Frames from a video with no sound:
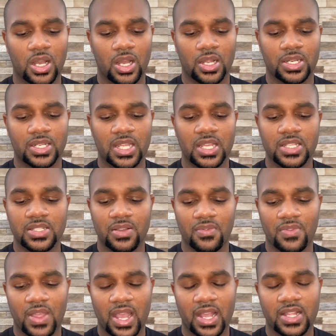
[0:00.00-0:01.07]
things of
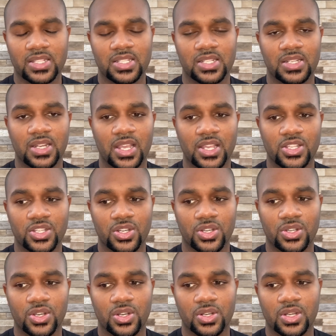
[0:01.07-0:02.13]
that nature.
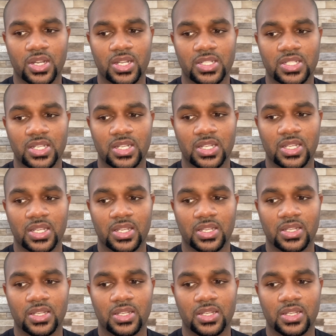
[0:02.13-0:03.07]
You're attending